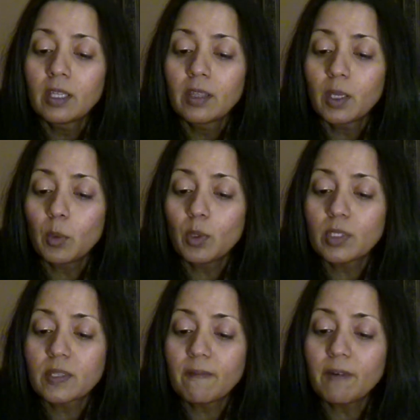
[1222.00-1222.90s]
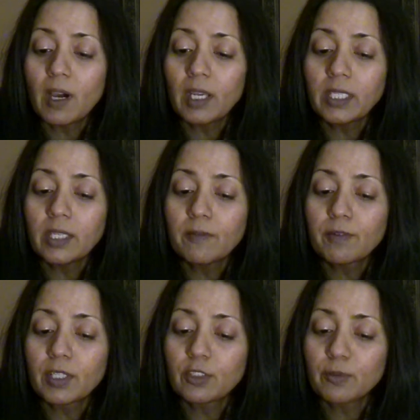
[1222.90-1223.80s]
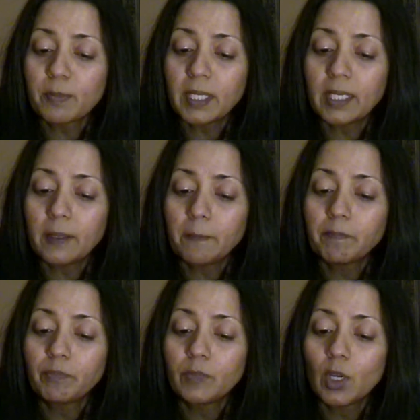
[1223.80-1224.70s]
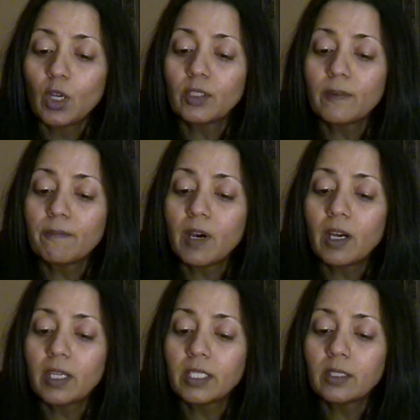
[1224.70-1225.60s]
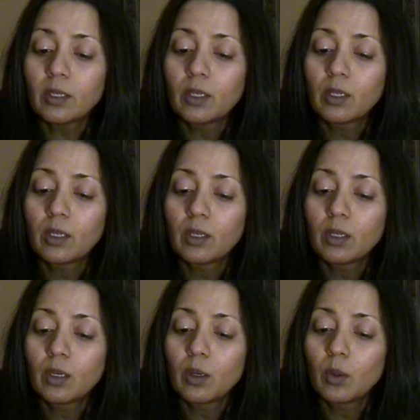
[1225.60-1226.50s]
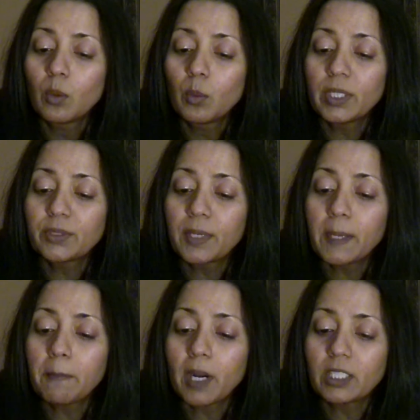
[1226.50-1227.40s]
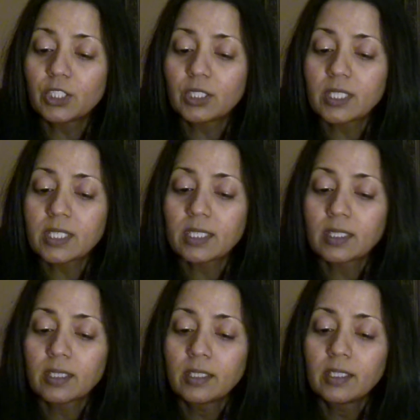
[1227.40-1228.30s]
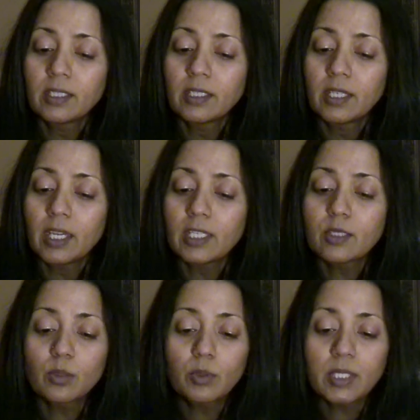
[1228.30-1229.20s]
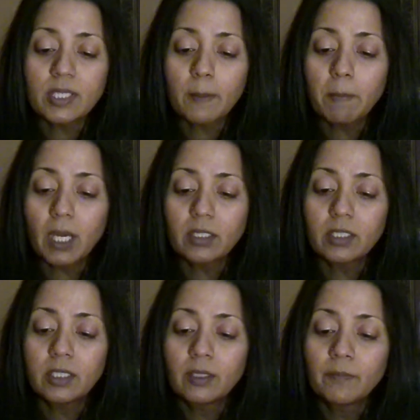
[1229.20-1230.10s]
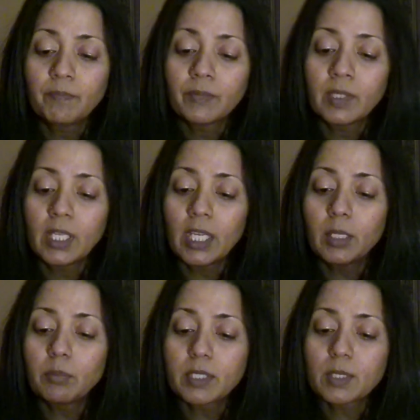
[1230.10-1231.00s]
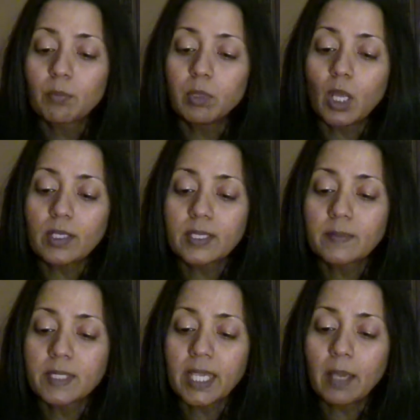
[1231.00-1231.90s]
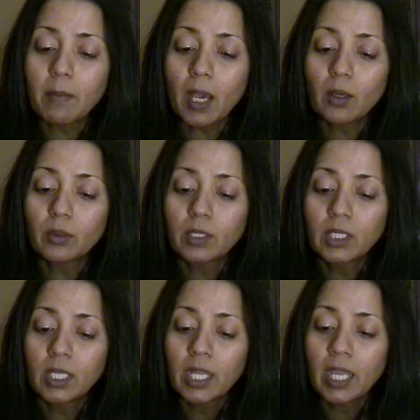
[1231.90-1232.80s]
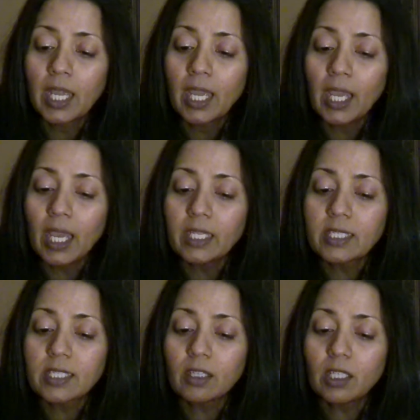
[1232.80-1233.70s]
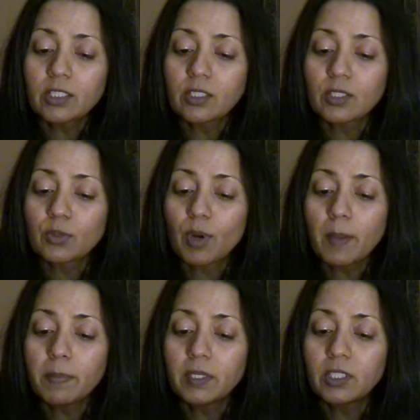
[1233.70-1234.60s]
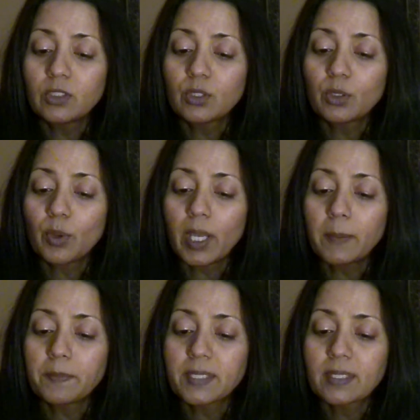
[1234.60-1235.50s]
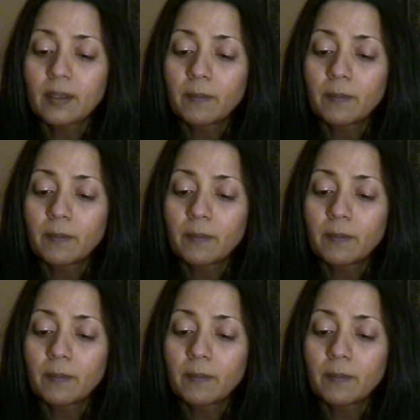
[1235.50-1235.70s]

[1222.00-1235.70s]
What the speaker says: there was a vine in front of me. On the vine were 3 branches. As soon as it budded, its blossoms came out, and its clusters ripened into grapes.